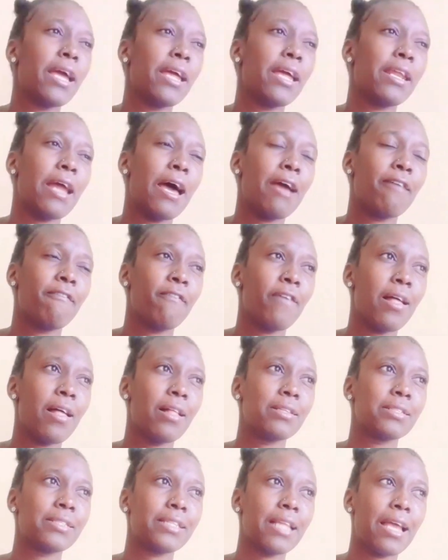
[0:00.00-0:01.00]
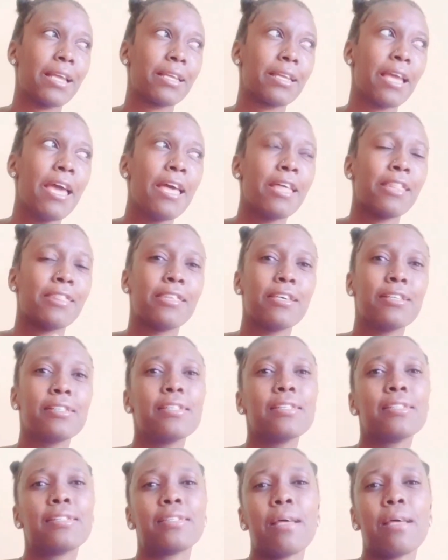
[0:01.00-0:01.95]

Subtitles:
and I felt like this is